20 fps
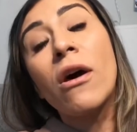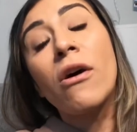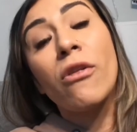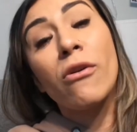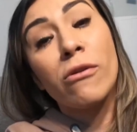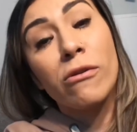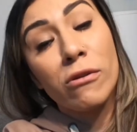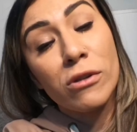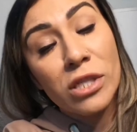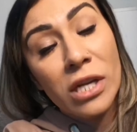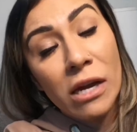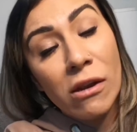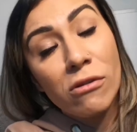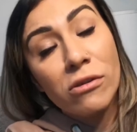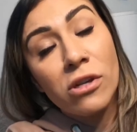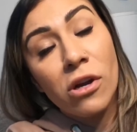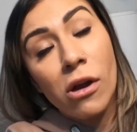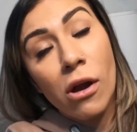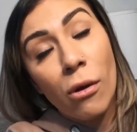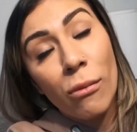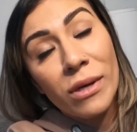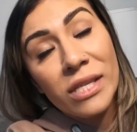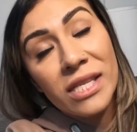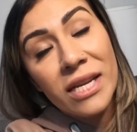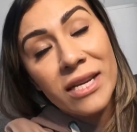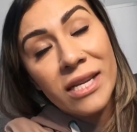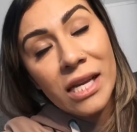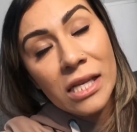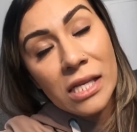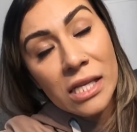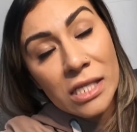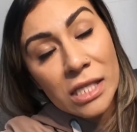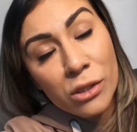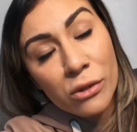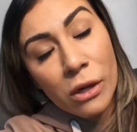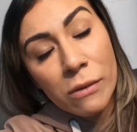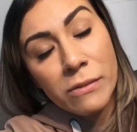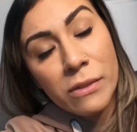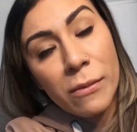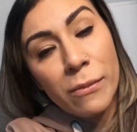all the girls channels are always linked in the
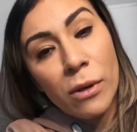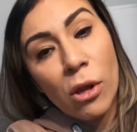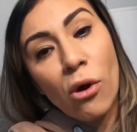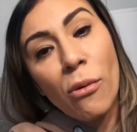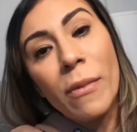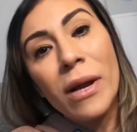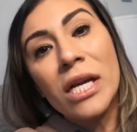description below.